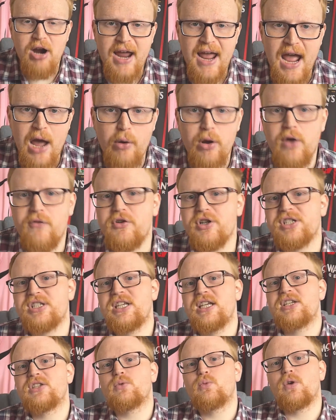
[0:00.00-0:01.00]
it out over a
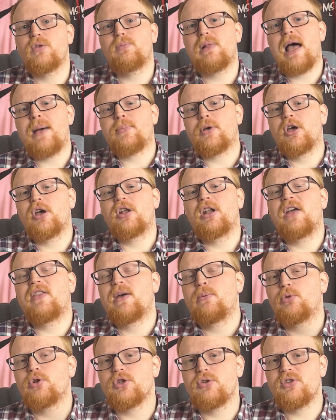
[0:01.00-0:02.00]
season with Blackburn, and
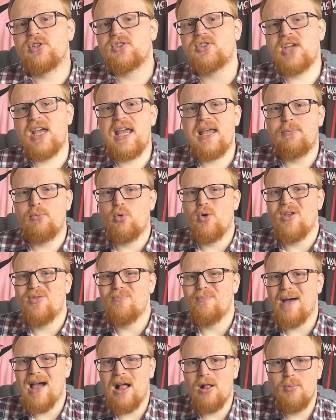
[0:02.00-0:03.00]
then we'll do the same with
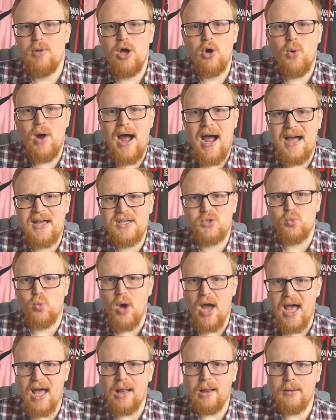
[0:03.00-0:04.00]
Malmo as
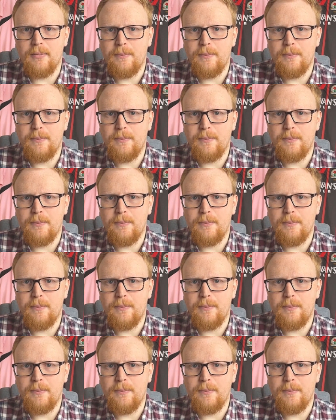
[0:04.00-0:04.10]
well.